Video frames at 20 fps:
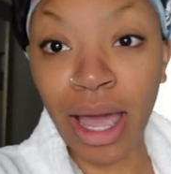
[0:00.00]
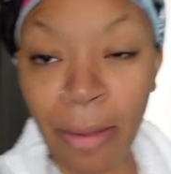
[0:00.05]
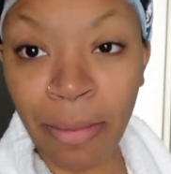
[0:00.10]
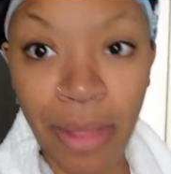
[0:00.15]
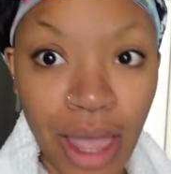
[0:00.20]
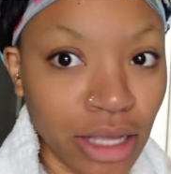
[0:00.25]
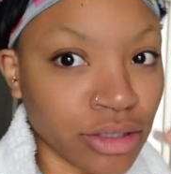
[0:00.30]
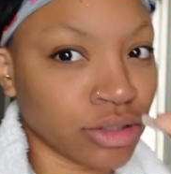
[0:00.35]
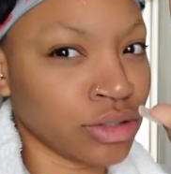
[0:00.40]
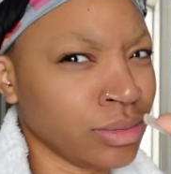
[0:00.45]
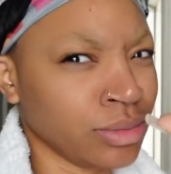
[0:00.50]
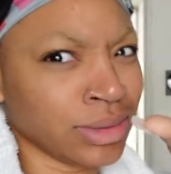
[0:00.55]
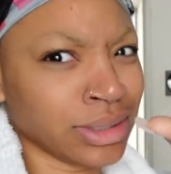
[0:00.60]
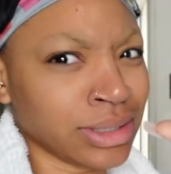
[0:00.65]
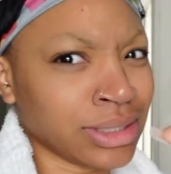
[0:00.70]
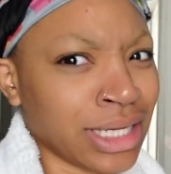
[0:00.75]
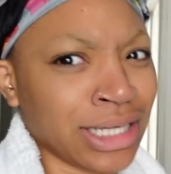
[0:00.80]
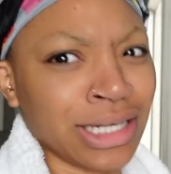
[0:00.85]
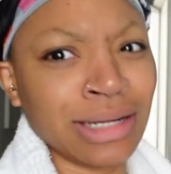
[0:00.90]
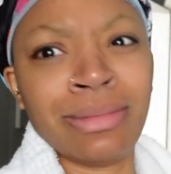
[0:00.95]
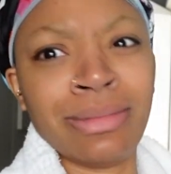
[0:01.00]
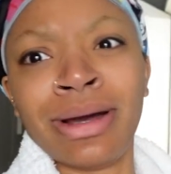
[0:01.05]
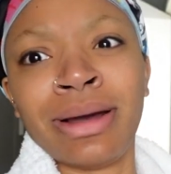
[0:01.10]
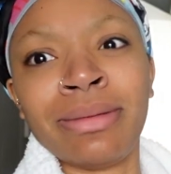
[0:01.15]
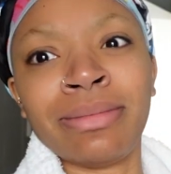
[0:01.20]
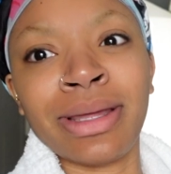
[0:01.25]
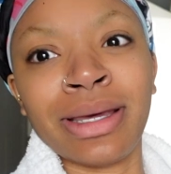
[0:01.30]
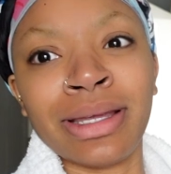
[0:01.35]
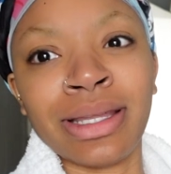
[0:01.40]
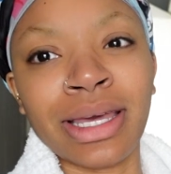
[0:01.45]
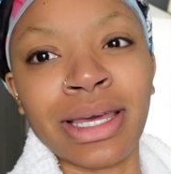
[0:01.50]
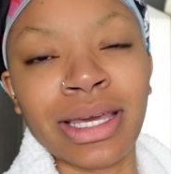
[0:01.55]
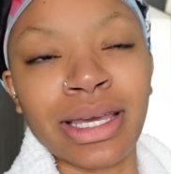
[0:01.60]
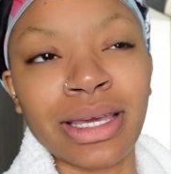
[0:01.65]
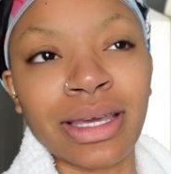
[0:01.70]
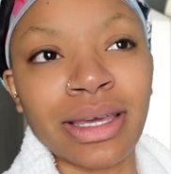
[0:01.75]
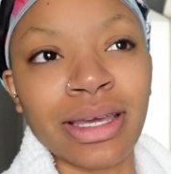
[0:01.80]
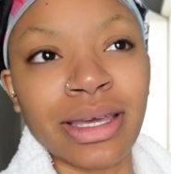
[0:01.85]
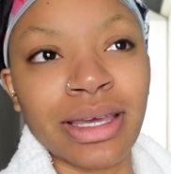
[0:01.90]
I'm not super excited, but I'm not like,